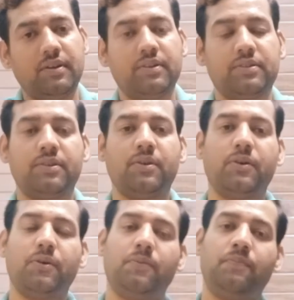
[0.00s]

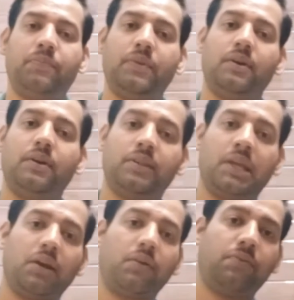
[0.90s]
So,
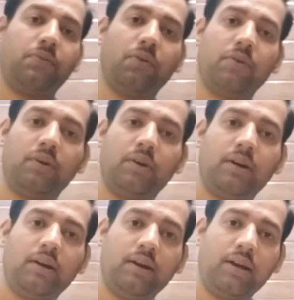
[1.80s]
therefore,
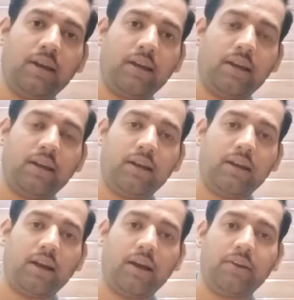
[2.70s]

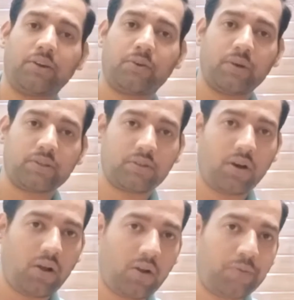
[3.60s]
I request
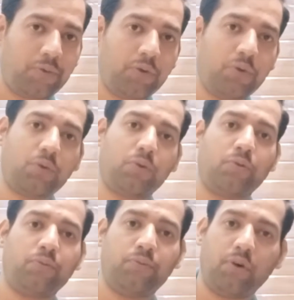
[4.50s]
all of you
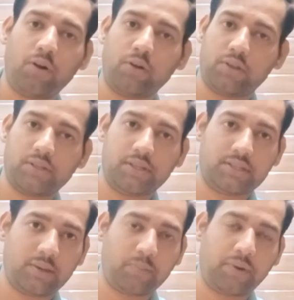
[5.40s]
to follow the
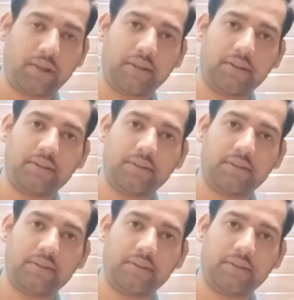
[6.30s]
discipline.